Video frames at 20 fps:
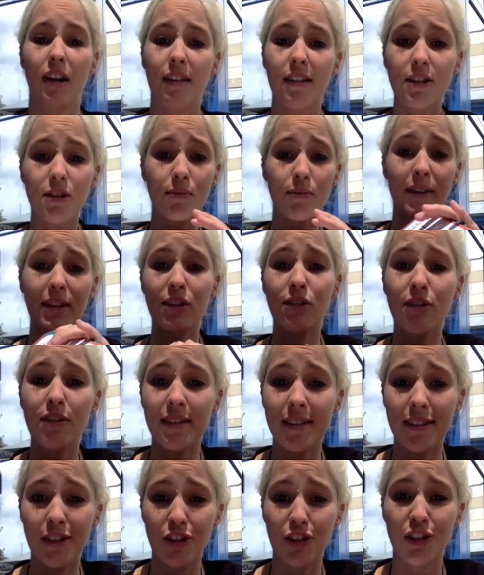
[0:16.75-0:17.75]
Now, this resource
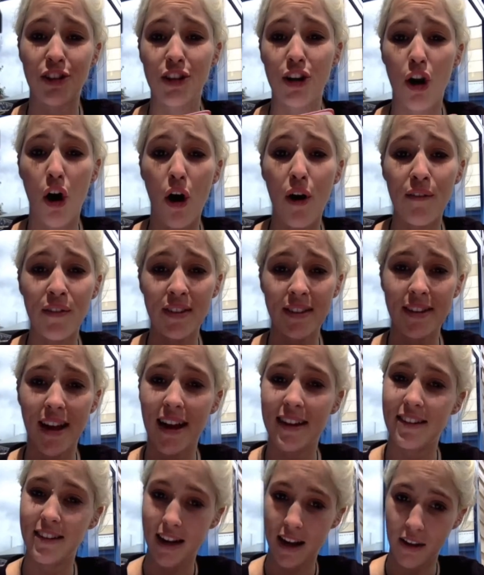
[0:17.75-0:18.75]
is just an
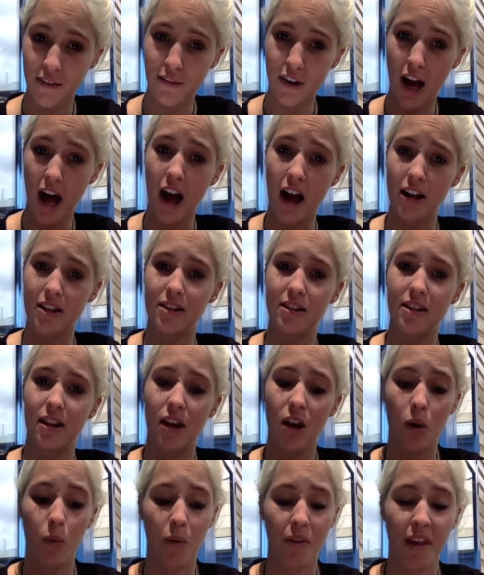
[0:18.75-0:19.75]
oversized deck of cards,
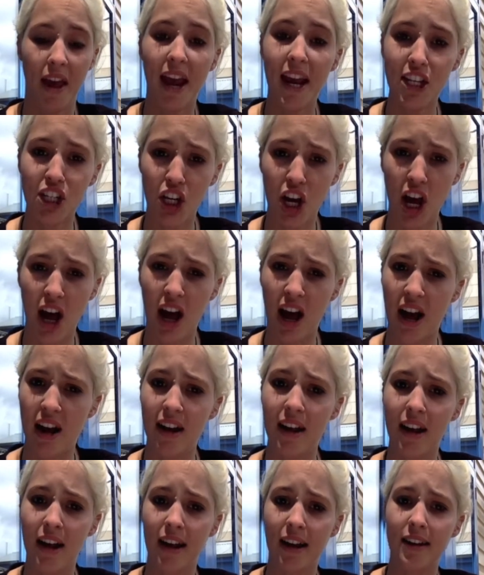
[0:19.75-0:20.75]
with each card
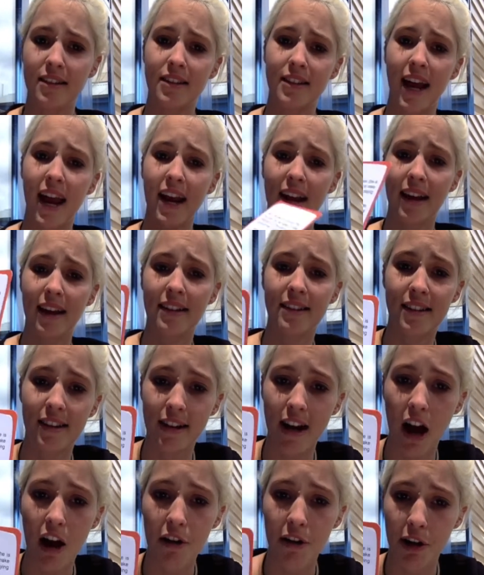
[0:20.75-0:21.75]
containing a
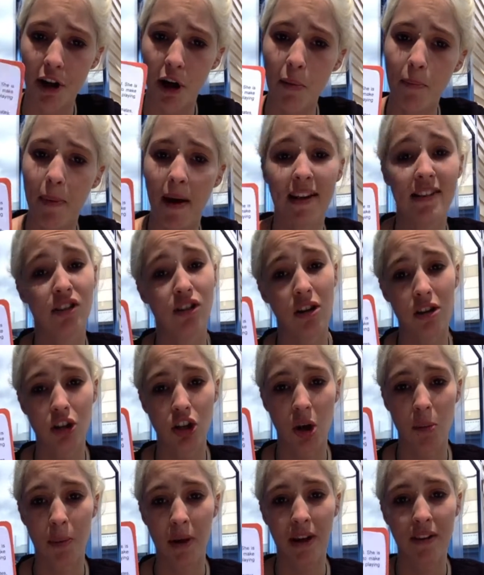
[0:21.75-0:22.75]
scenario based on the
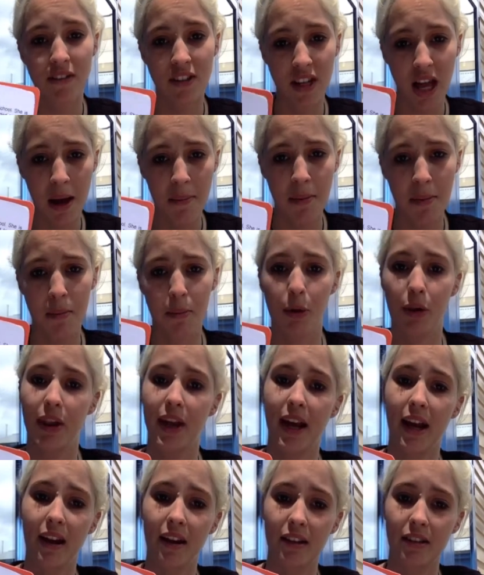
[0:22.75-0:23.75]
topic of
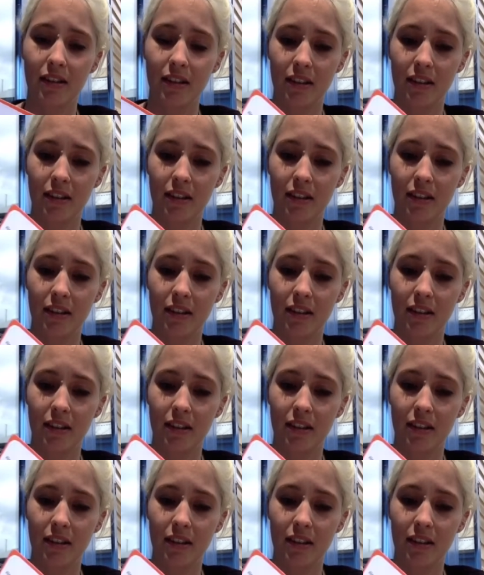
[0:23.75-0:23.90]
cyberbullying.